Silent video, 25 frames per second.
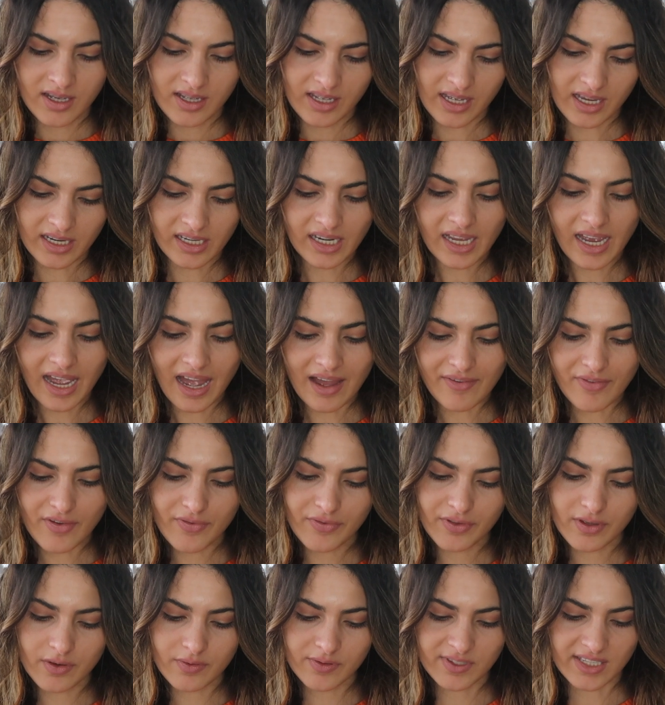they have a
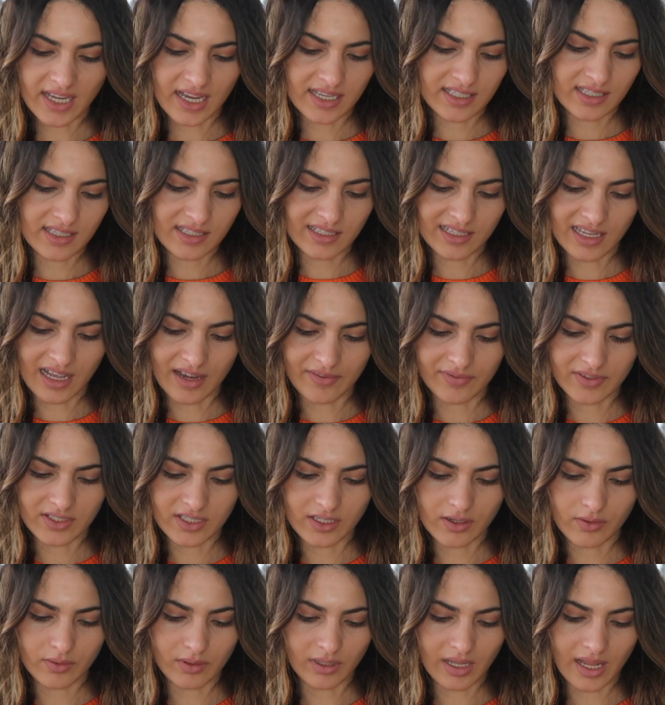few sizes left.
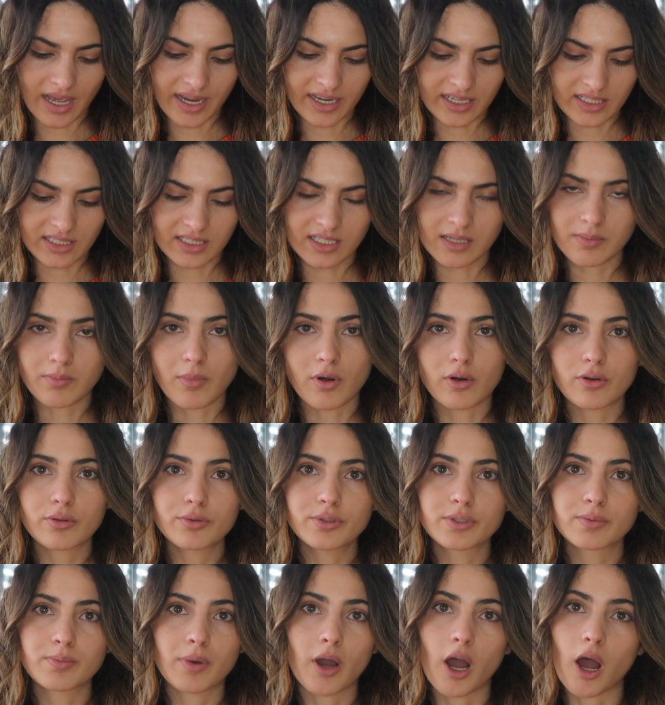So like the
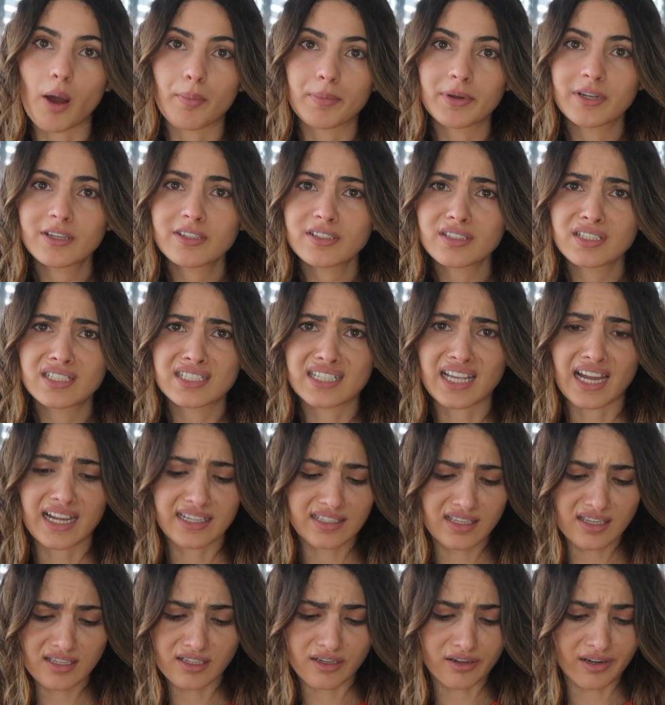most popular
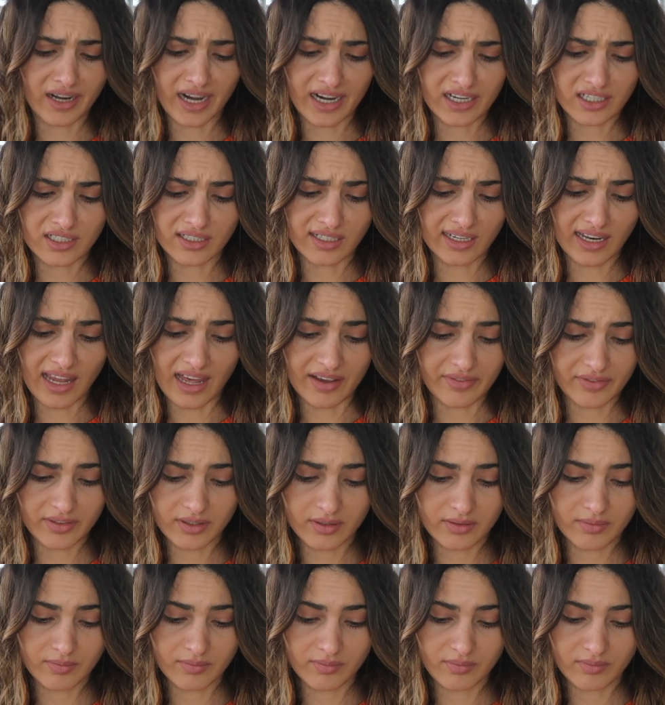sizes are actually left,